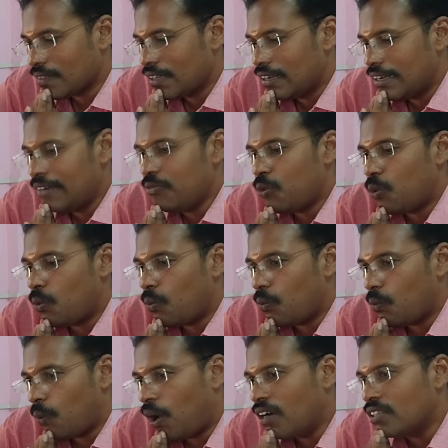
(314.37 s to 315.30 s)
In
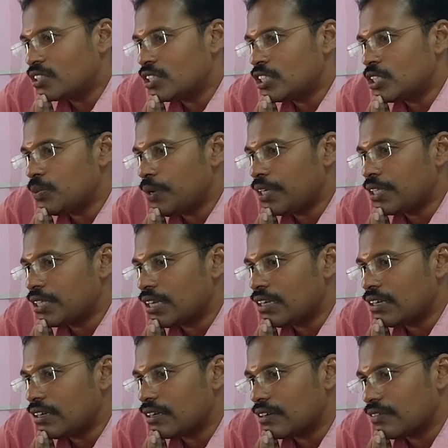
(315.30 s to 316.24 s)
what situation
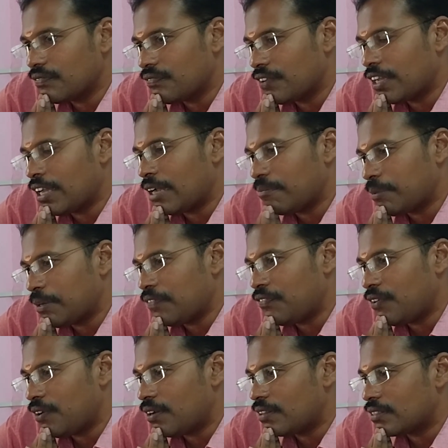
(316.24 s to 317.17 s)
we can
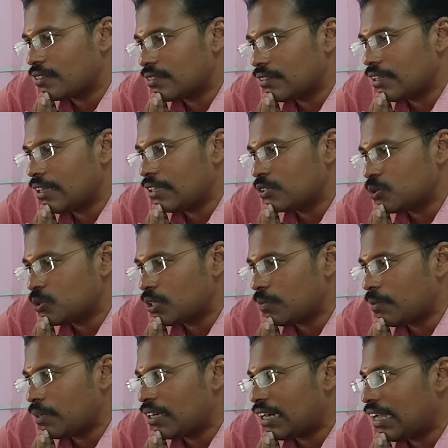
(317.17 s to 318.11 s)
prefer the
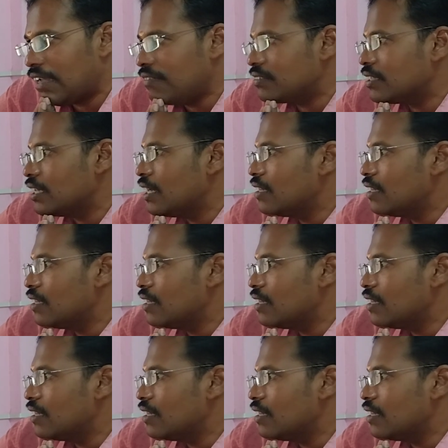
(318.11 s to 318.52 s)
suitable drives?